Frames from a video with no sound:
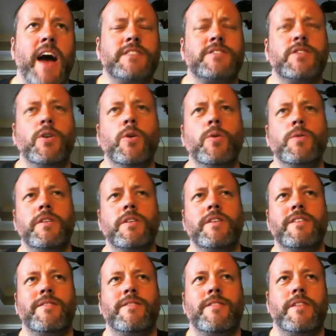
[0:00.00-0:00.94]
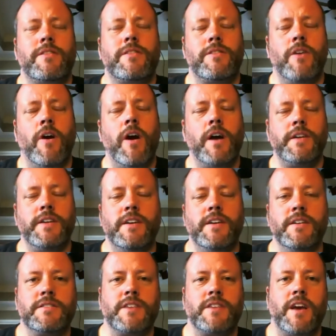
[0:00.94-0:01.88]
So the the thought
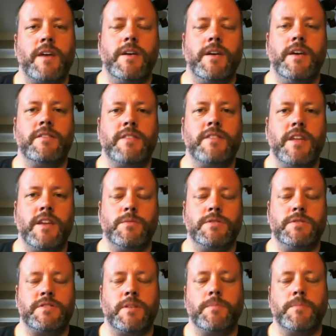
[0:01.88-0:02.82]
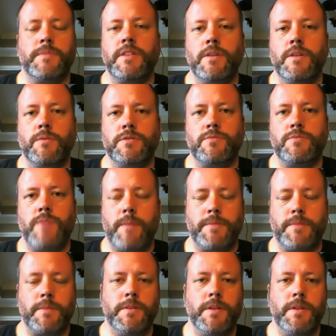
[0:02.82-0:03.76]
is is that it was something that was
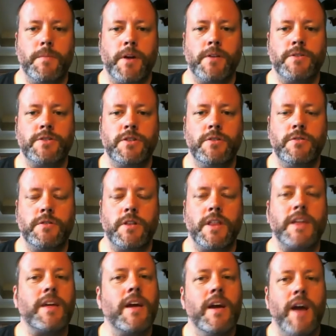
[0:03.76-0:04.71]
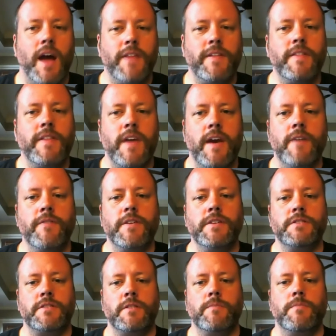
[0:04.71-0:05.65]
wrapped up in the parachute. Like I think the
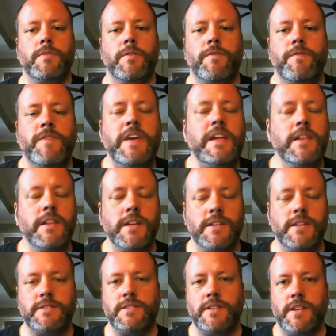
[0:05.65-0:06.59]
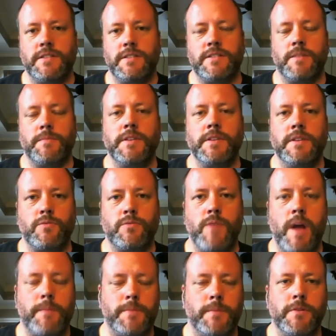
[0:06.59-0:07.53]
evidence, the, the feeling is that it's something that's
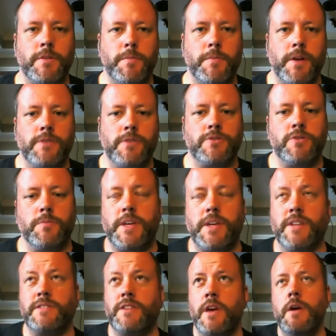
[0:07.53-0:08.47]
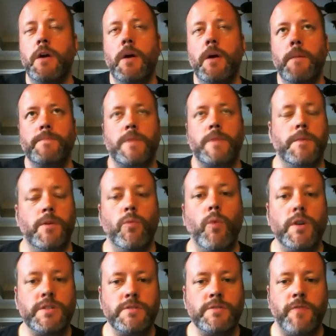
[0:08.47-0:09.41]
wrapped up near the parachute because, I mean, it
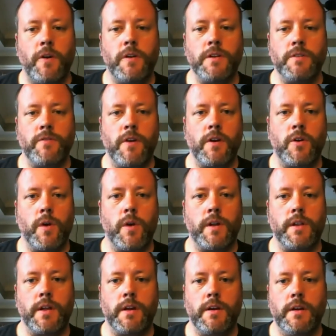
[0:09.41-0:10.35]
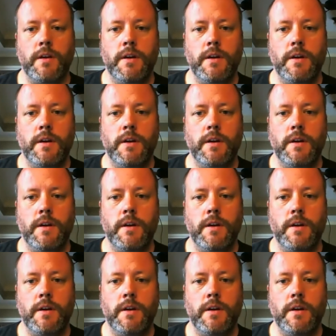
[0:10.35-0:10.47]
wasn't falling very quickly.